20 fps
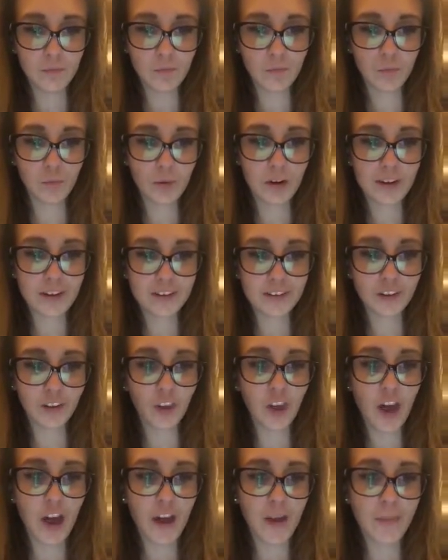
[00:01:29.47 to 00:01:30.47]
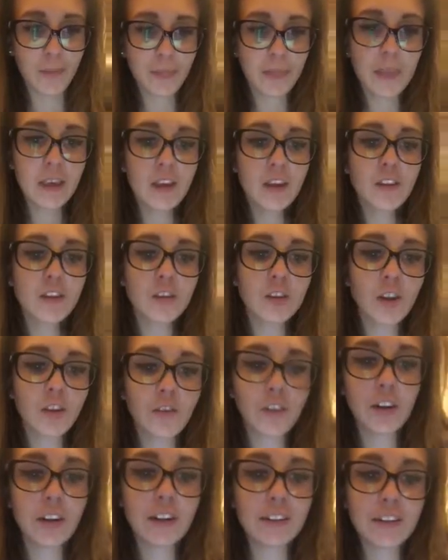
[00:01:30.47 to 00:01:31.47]
raised a lot. So
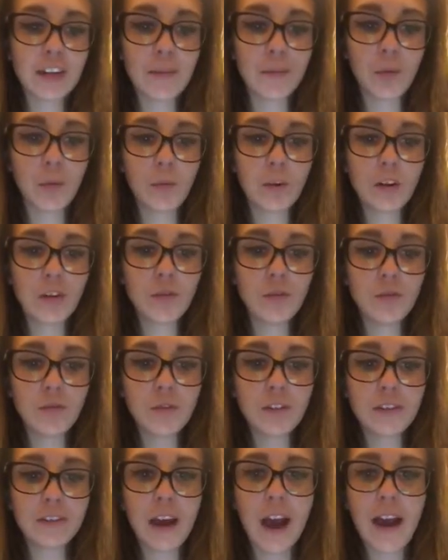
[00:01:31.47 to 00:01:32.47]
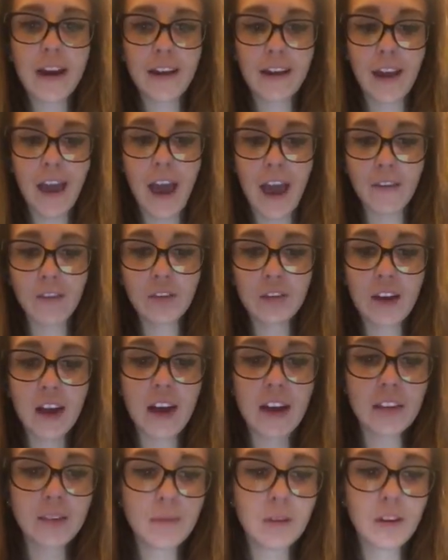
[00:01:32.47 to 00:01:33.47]
for an example, when you design an
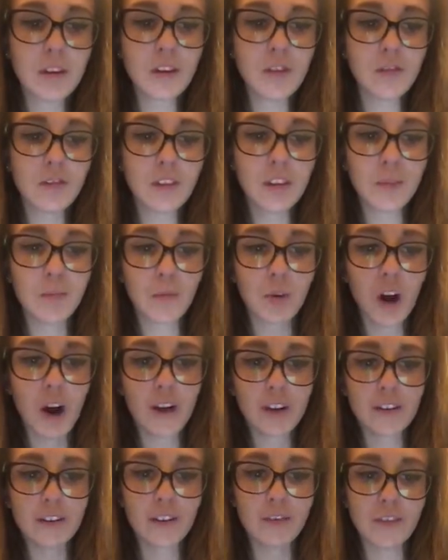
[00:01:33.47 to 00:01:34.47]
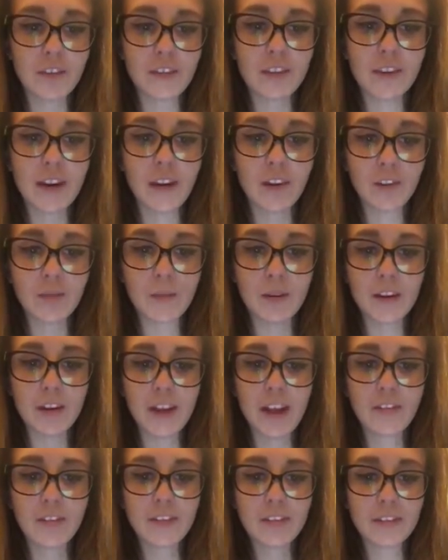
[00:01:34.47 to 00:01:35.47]
advertisement, you see the progress of this announcement, and
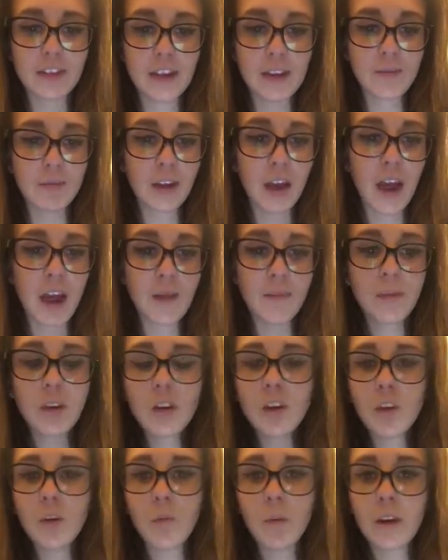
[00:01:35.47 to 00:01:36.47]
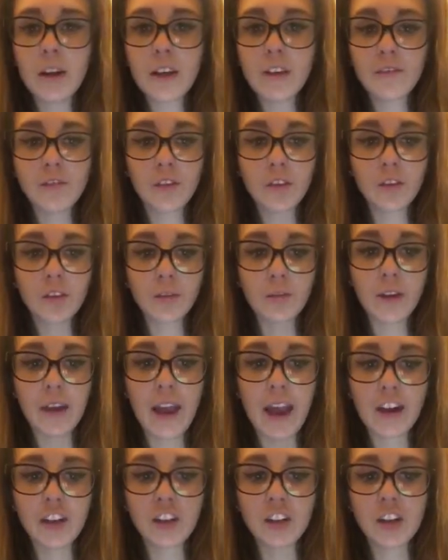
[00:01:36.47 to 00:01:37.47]
at the same time, waiting for the
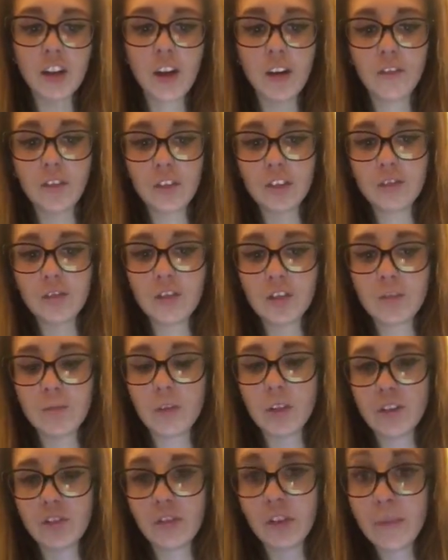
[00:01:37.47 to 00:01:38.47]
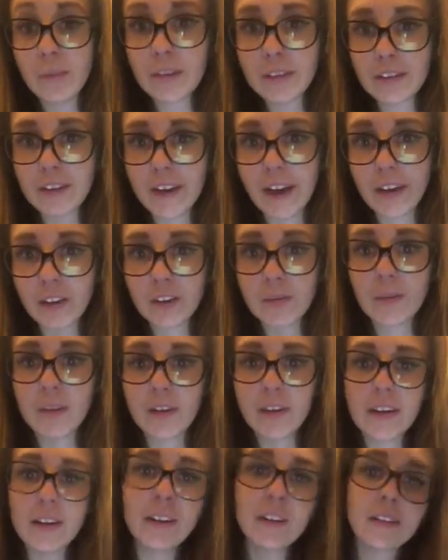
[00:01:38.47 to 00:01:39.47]
reaction of the consumers from this
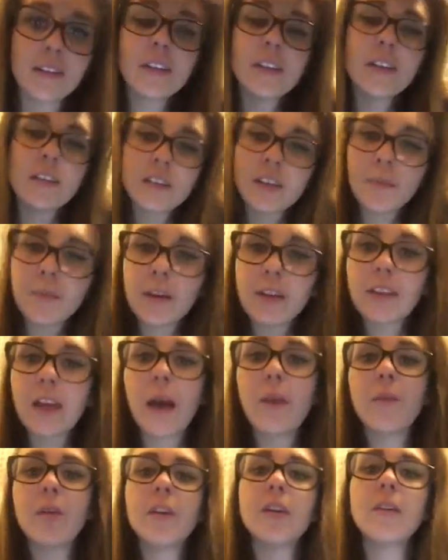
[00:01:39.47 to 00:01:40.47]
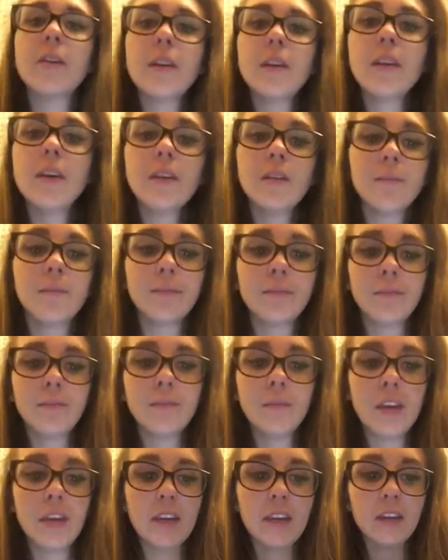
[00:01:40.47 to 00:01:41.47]
announcement is something that would
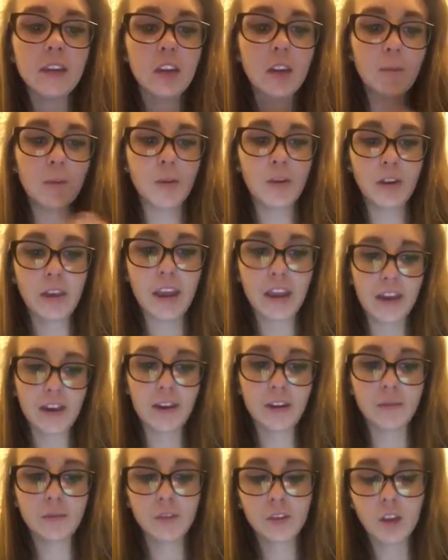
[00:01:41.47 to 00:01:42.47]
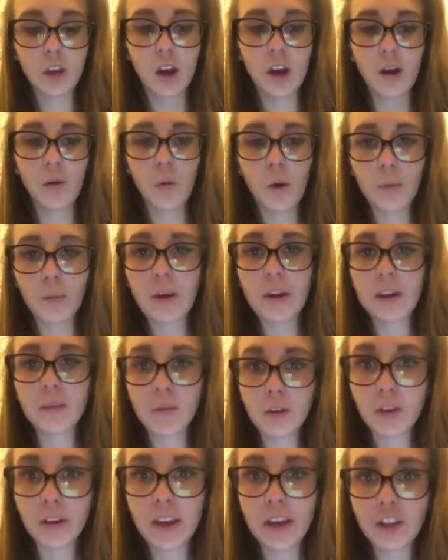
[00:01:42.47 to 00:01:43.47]
mean one-way
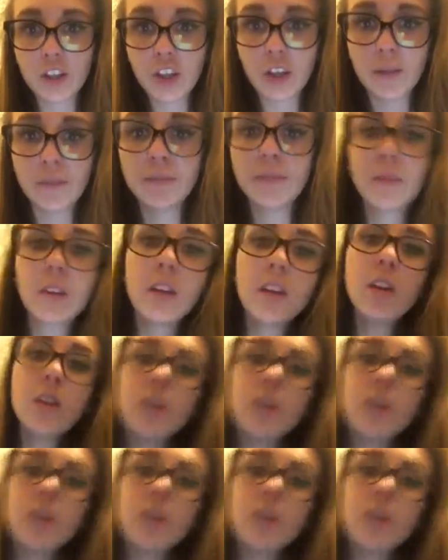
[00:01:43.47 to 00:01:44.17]
communication.